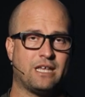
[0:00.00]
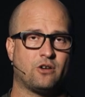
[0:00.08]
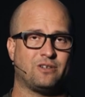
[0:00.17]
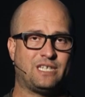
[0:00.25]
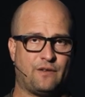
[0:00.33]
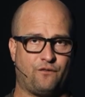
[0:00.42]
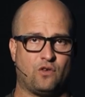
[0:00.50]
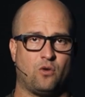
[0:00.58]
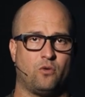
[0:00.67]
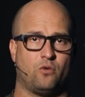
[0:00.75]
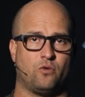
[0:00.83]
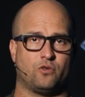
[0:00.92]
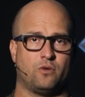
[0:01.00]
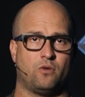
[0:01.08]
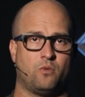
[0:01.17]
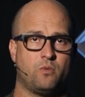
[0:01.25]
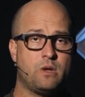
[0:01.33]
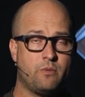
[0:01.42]
that are difficult
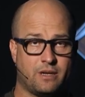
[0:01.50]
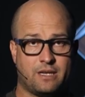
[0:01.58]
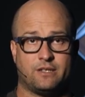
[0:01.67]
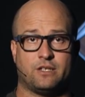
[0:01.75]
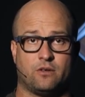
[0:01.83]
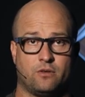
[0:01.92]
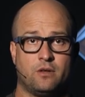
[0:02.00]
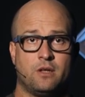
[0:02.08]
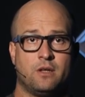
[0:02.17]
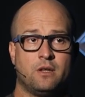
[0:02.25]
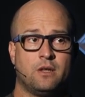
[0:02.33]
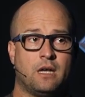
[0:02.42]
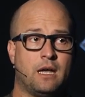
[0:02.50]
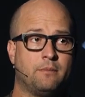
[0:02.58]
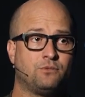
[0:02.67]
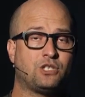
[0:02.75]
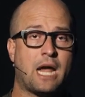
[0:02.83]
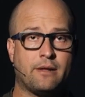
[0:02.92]
or we would consider
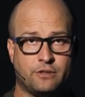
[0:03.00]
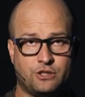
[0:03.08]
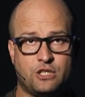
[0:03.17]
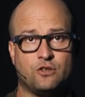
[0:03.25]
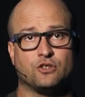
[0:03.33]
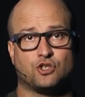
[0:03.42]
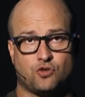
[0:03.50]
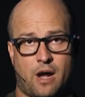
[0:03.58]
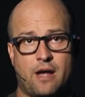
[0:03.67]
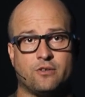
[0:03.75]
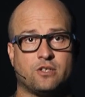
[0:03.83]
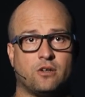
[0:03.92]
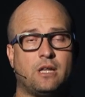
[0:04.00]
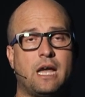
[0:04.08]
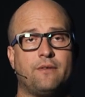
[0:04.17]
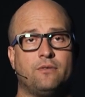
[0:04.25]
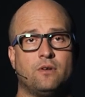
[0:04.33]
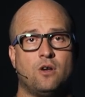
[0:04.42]
challenging or trials in our
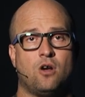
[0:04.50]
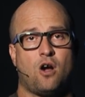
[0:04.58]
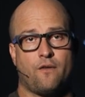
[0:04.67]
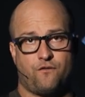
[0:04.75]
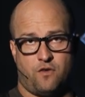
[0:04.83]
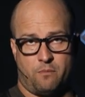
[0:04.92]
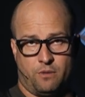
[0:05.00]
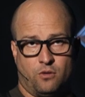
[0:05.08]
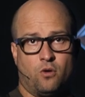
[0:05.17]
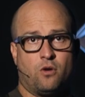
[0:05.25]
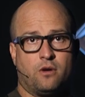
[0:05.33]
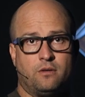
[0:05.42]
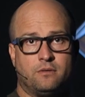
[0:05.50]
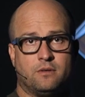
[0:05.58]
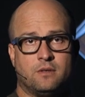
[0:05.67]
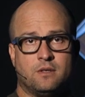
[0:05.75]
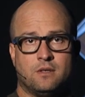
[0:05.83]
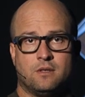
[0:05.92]
life are from the Lord,
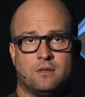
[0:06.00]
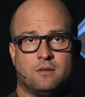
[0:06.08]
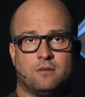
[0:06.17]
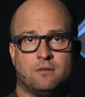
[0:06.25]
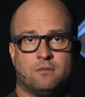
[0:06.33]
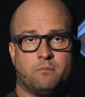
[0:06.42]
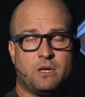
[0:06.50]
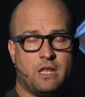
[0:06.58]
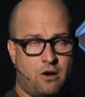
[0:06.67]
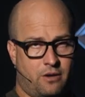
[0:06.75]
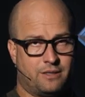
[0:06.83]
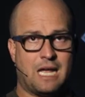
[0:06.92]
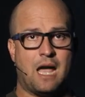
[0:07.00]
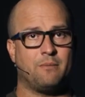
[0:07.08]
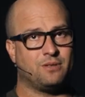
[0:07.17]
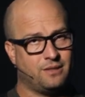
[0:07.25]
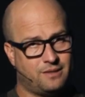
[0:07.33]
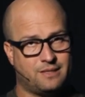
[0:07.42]
but there are
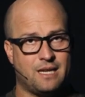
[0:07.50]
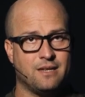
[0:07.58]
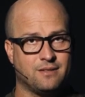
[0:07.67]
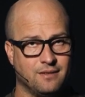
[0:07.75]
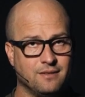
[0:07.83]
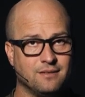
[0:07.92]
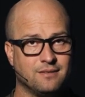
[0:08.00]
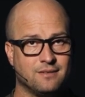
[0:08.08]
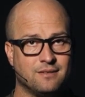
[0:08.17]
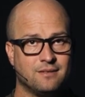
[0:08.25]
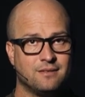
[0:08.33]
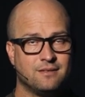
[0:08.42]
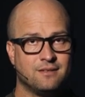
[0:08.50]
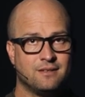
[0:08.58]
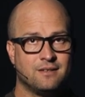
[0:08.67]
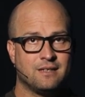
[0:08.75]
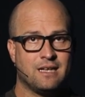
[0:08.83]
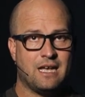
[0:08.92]
times and seasons
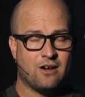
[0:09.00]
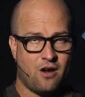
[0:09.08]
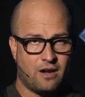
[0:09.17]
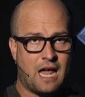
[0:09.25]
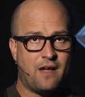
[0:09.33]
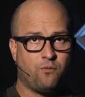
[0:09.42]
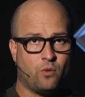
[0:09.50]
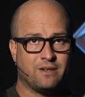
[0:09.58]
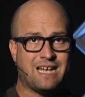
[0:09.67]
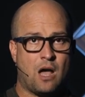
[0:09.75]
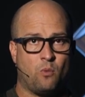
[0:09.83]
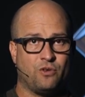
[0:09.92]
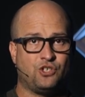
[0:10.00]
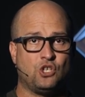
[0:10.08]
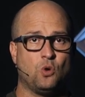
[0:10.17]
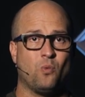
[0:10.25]
in our life where God will do